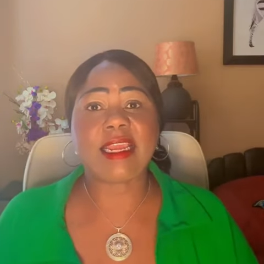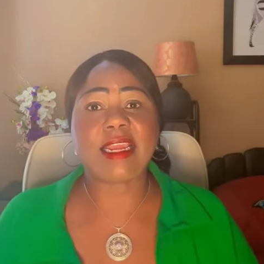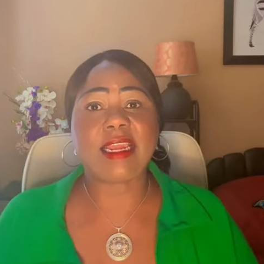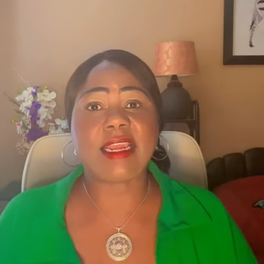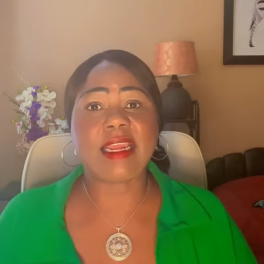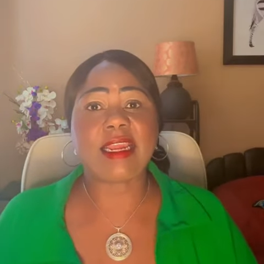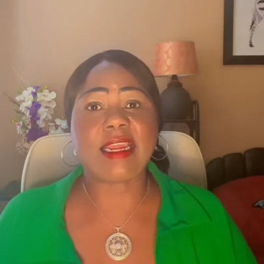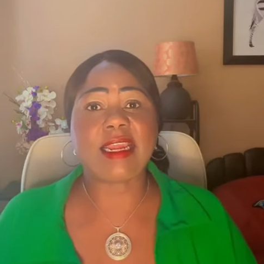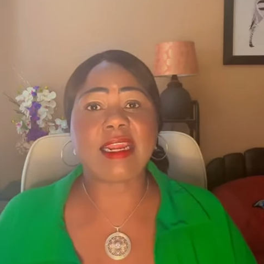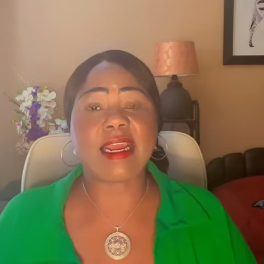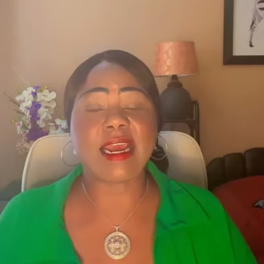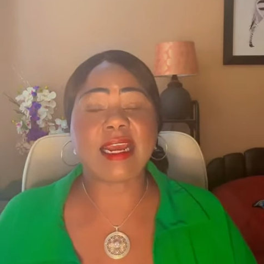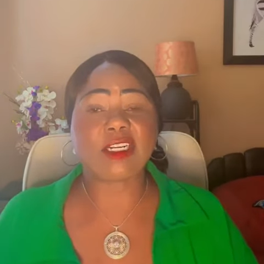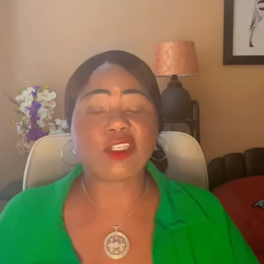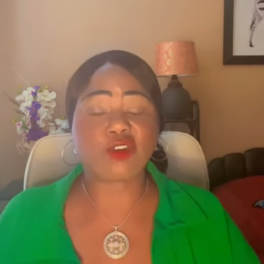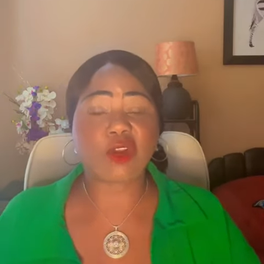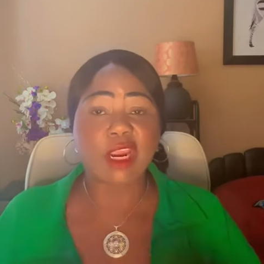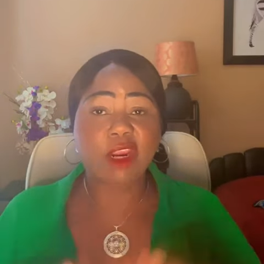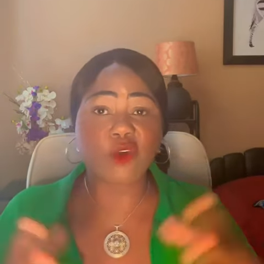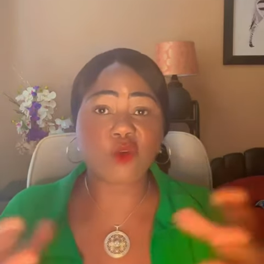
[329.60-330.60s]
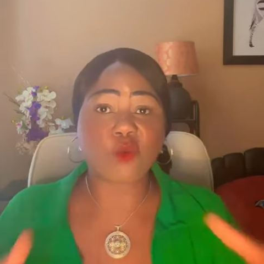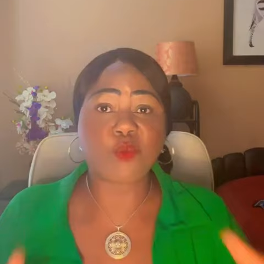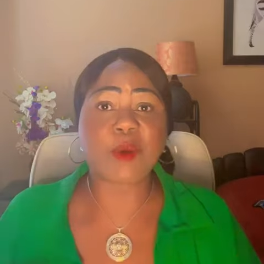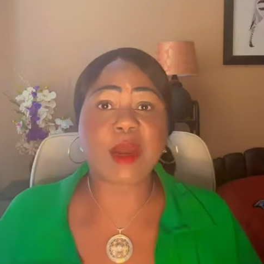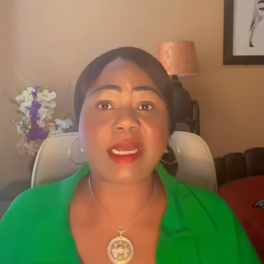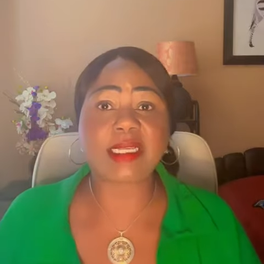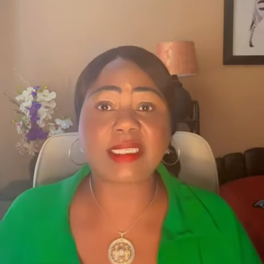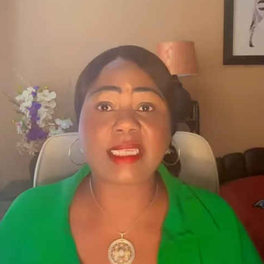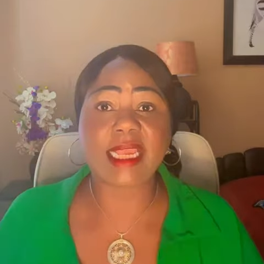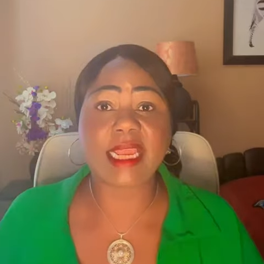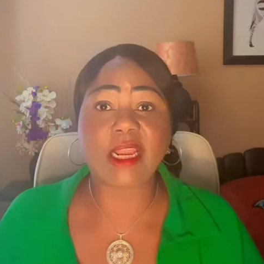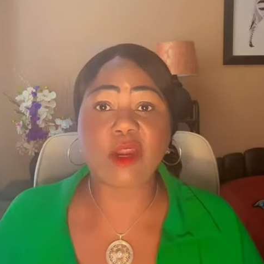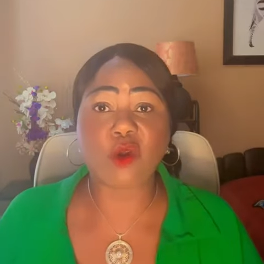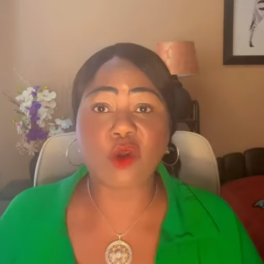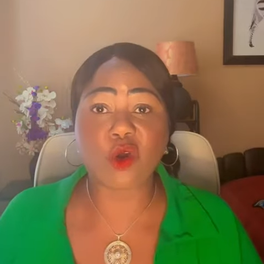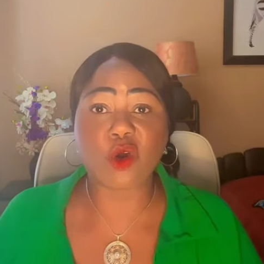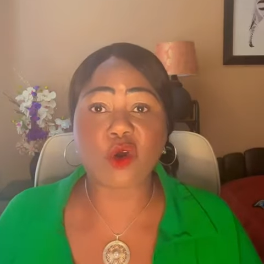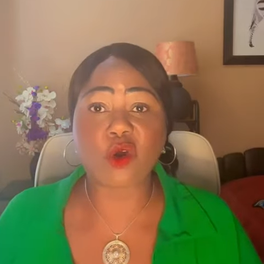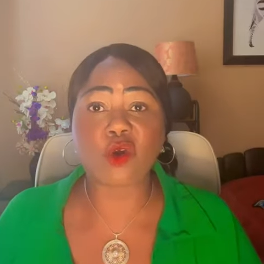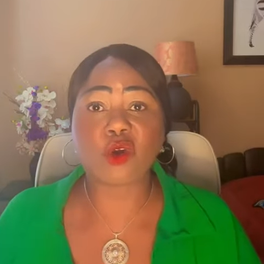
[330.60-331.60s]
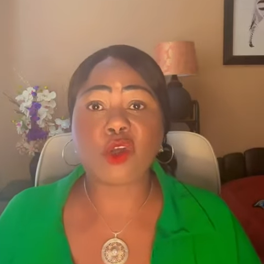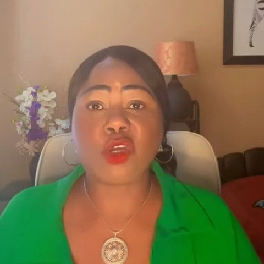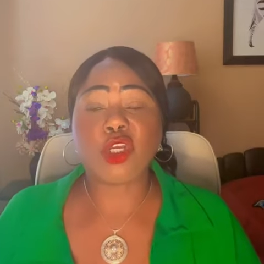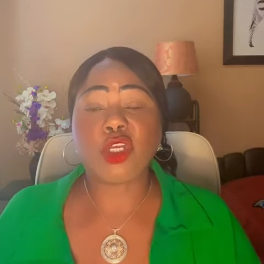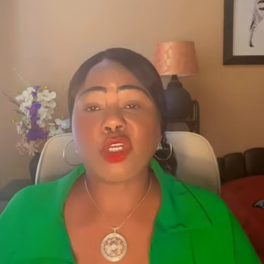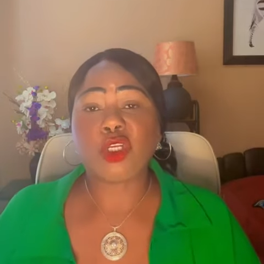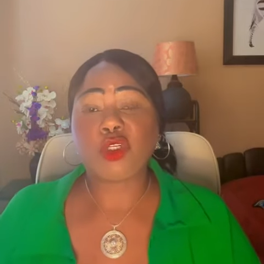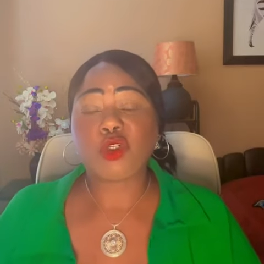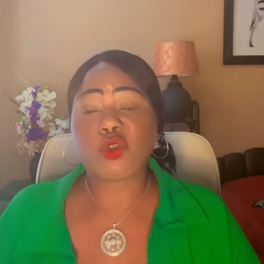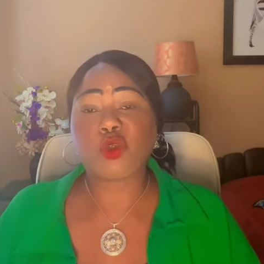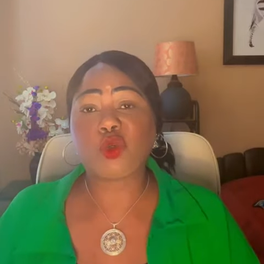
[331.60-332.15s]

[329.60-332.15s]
they are trying to pass a law